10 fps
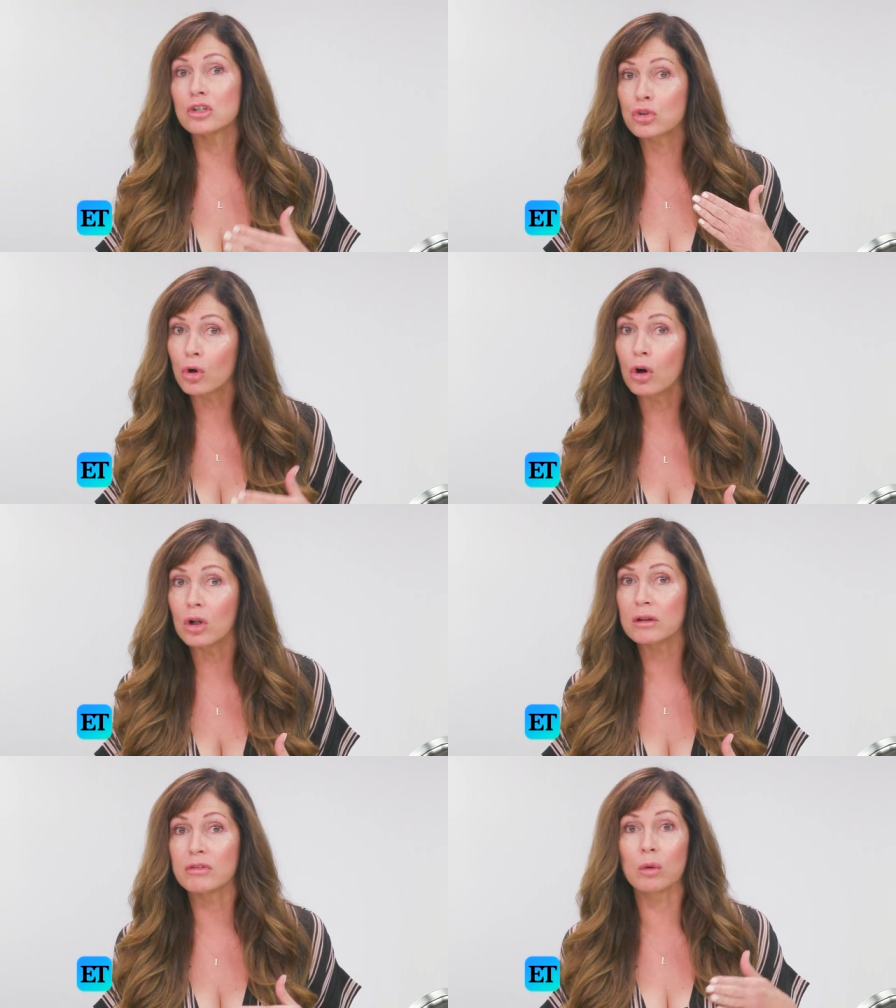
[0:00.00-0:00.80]

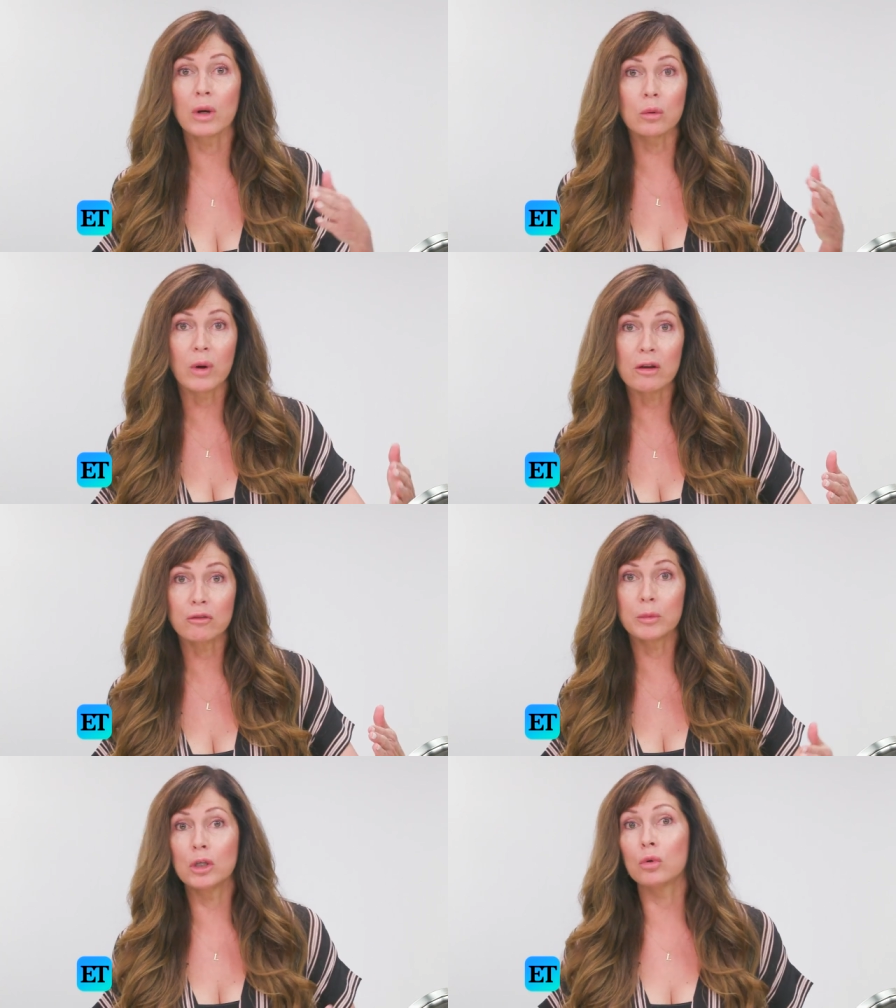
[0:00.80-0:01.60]
control if they run away
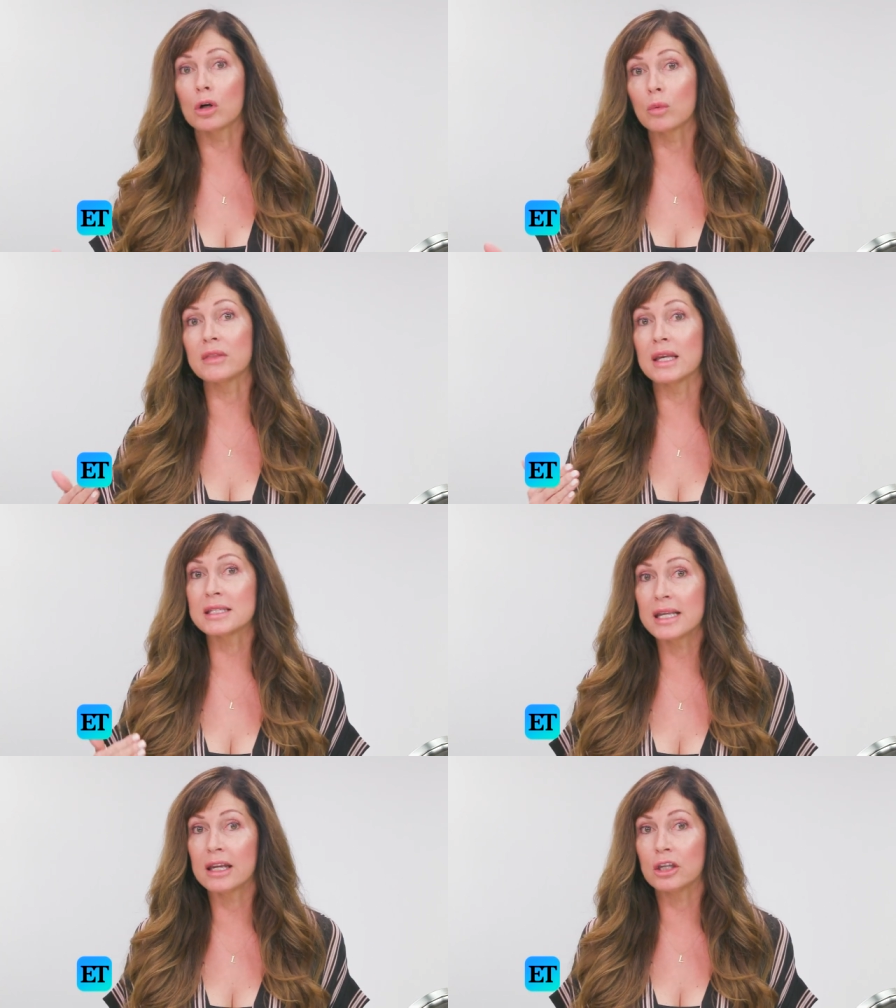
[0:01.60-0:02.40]
from you or what they
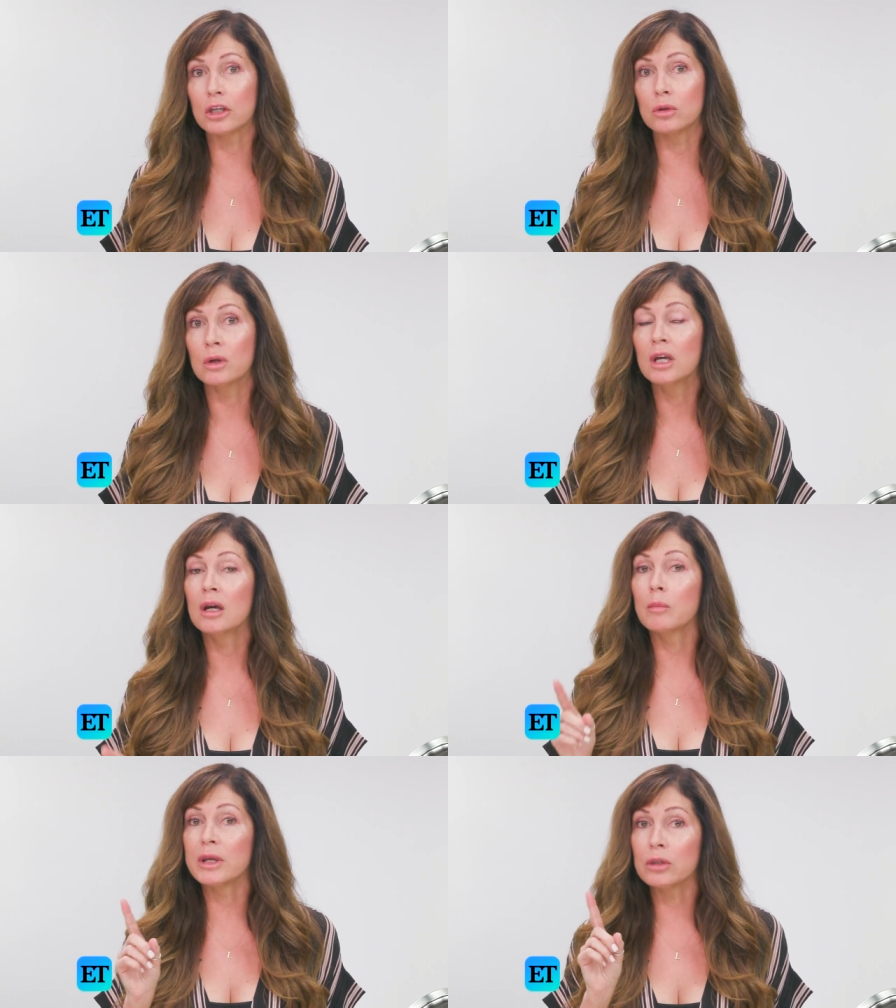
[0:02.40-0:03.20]
say to you,
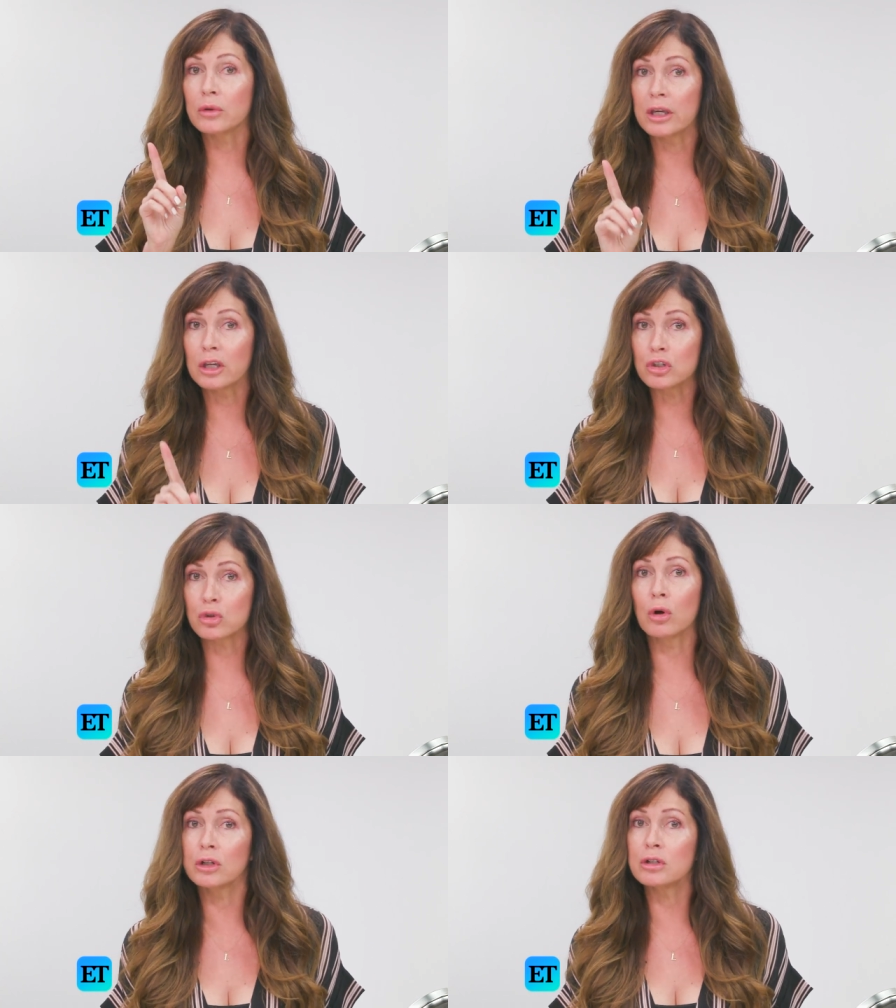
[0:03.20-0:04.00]
but you can
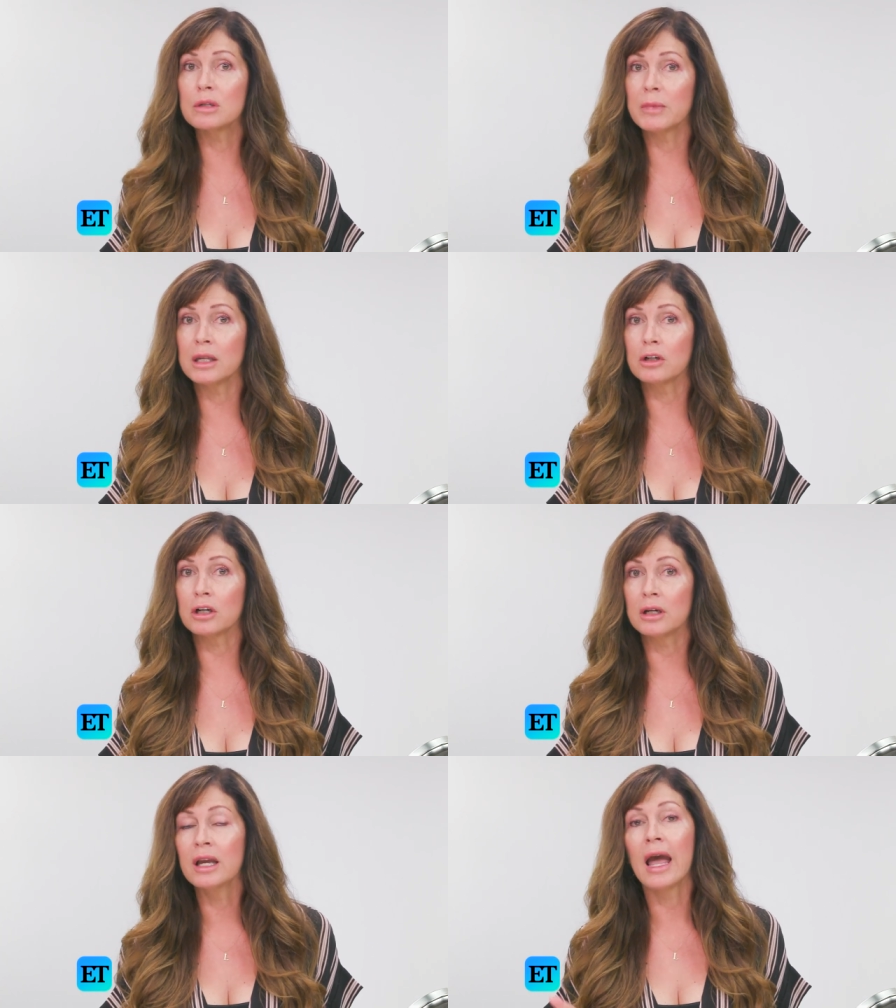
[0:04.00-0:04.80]
control your
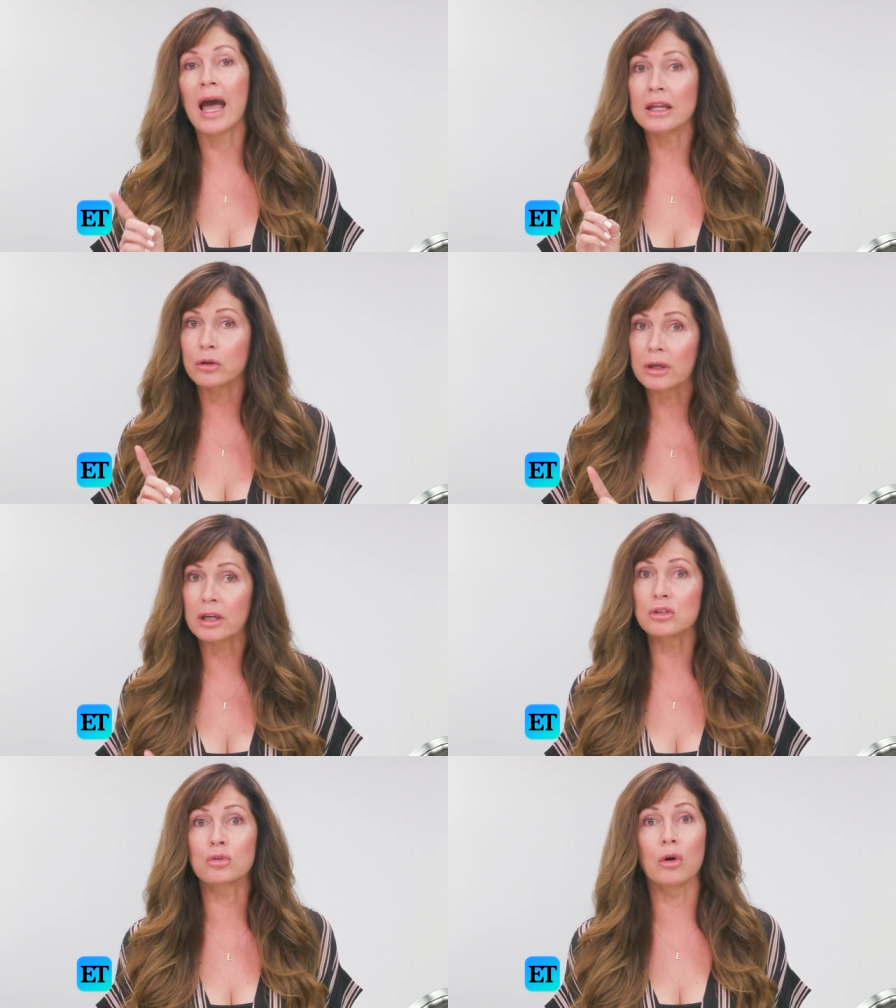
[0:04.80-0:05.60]
demeanor and you can
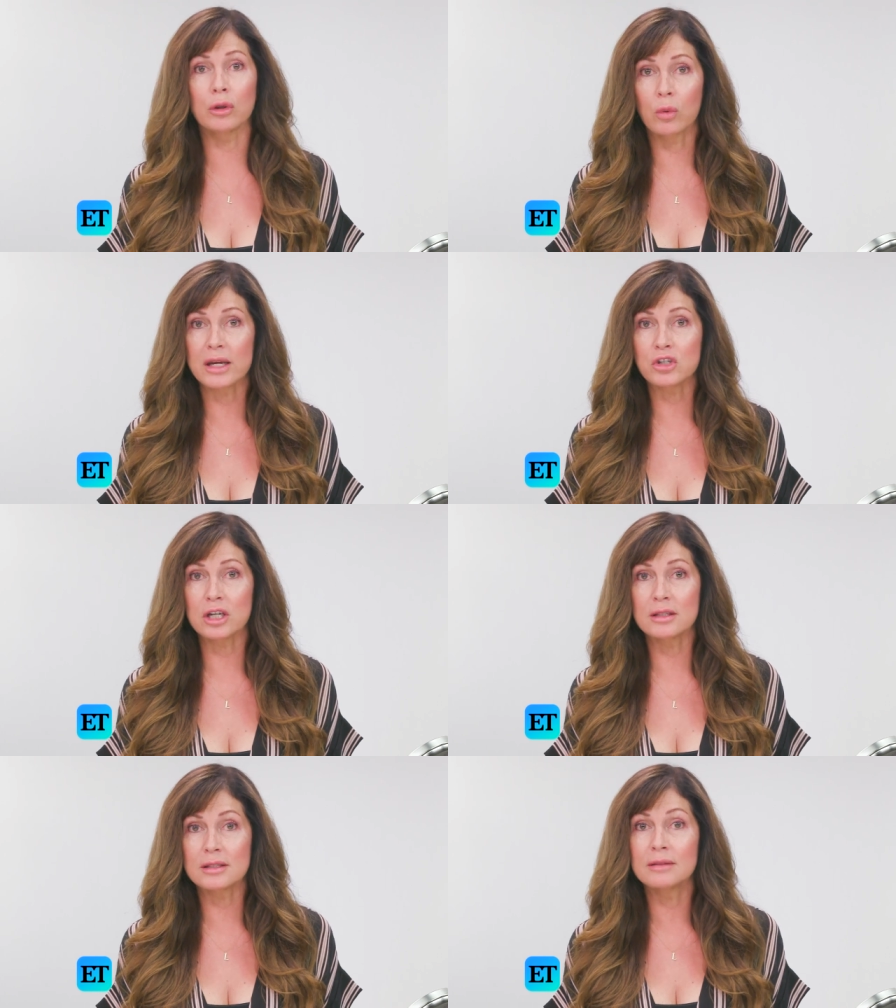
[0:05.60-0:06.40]
control the
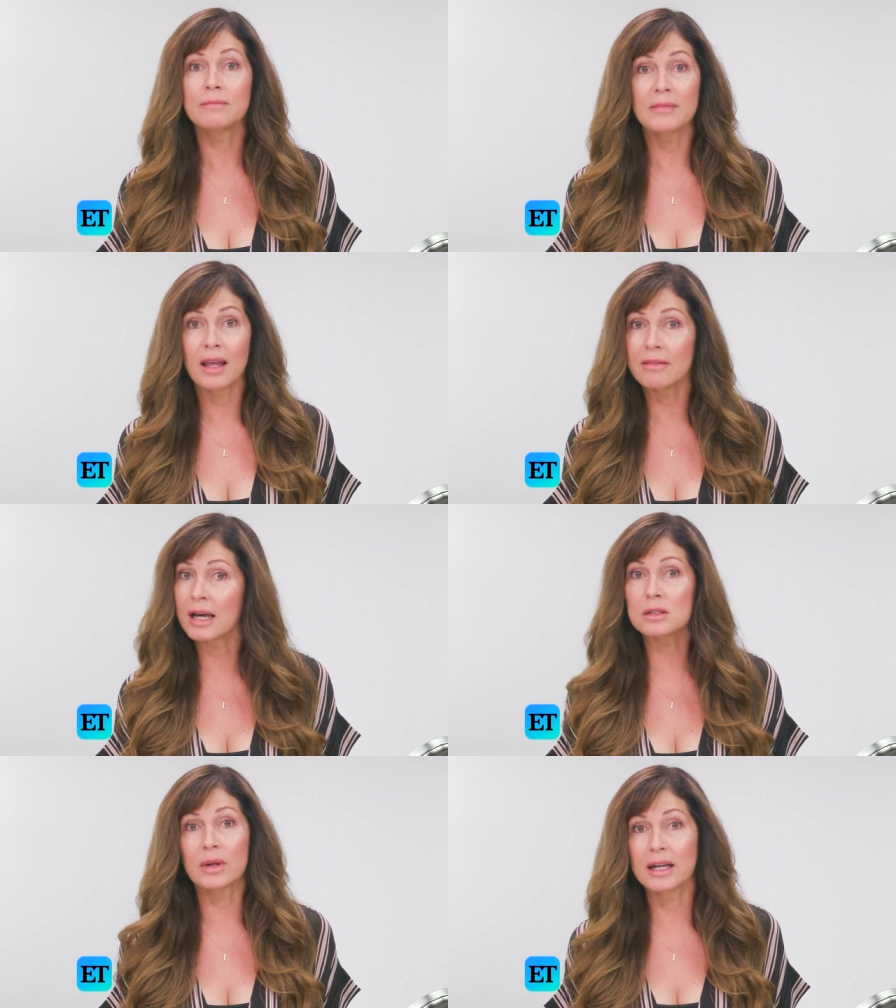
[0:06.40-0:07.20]
questions. And
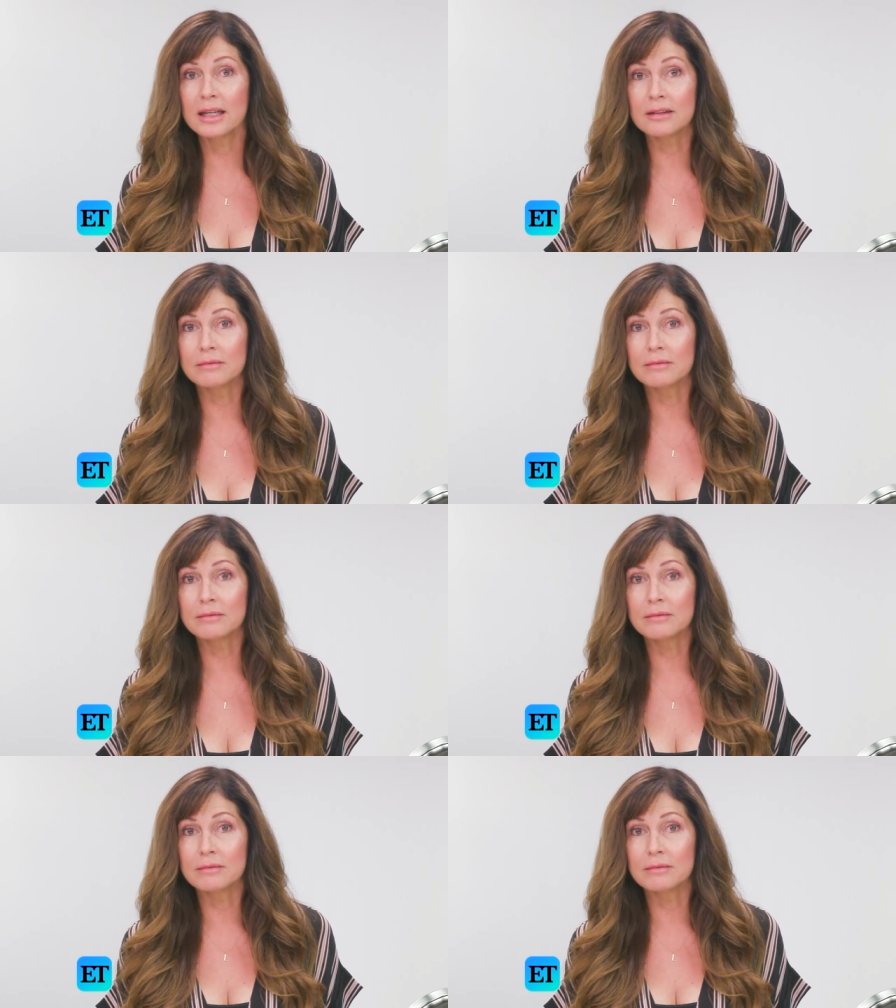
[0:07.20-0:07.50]
that's what I did.